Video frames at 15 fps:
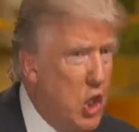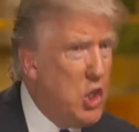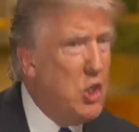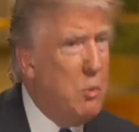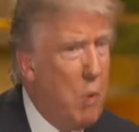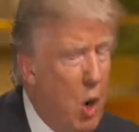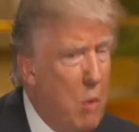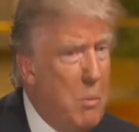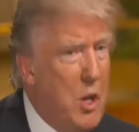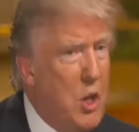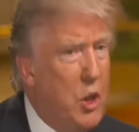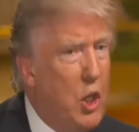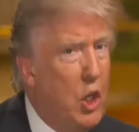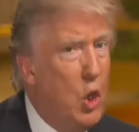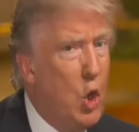At this
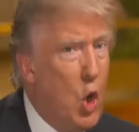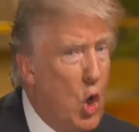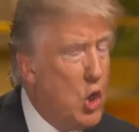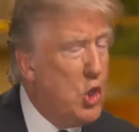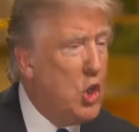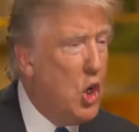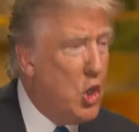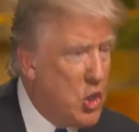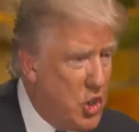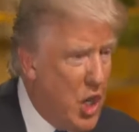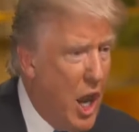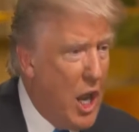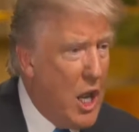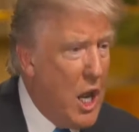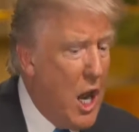moment, the laws are
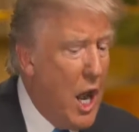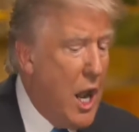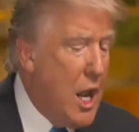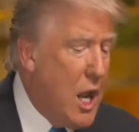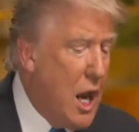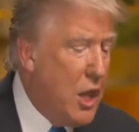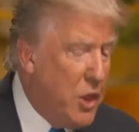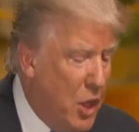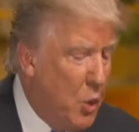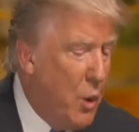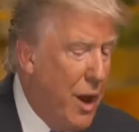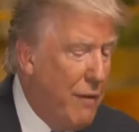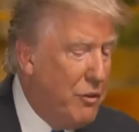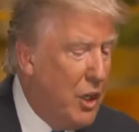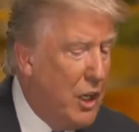set, and I think
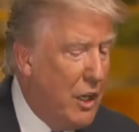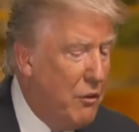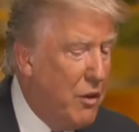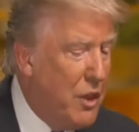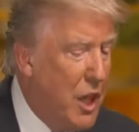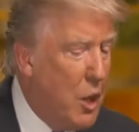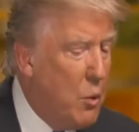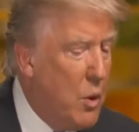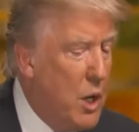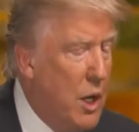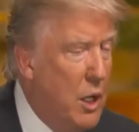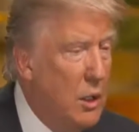we have to leave it that way.